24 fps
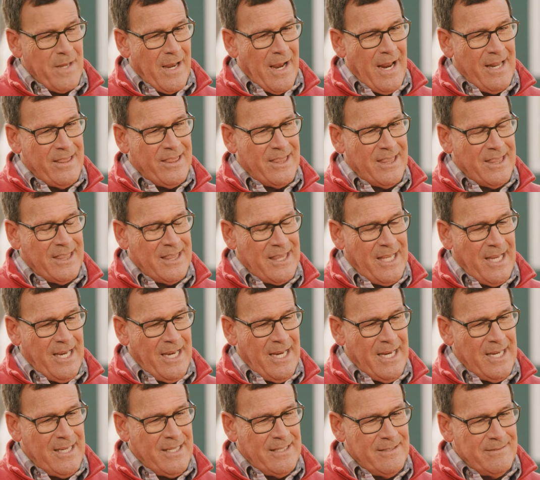I
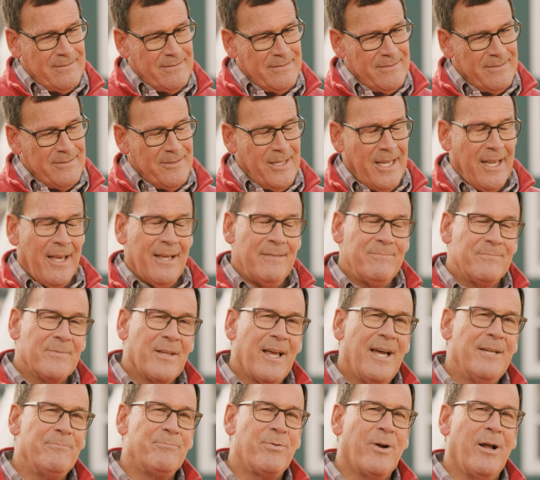think, yeah,
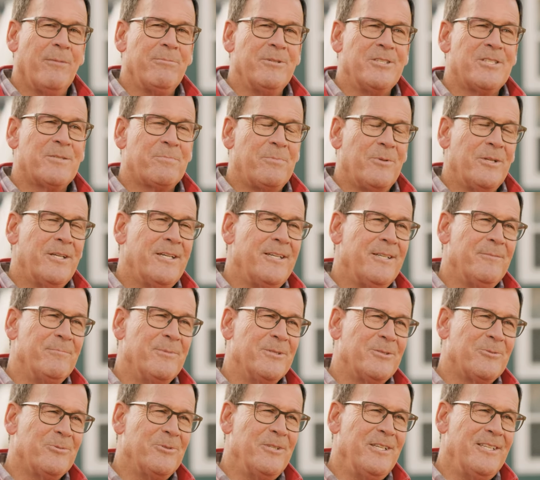I'd probably split it
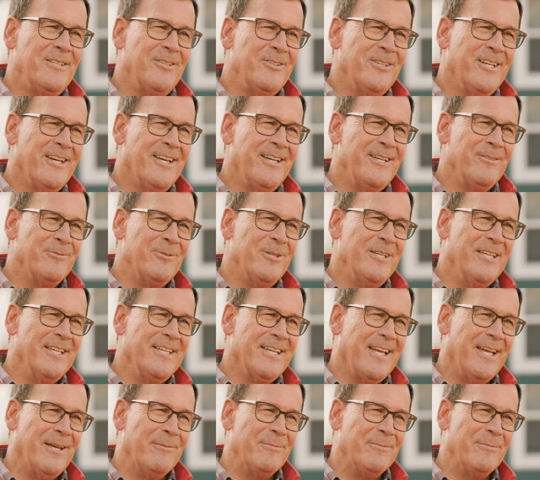between United Way and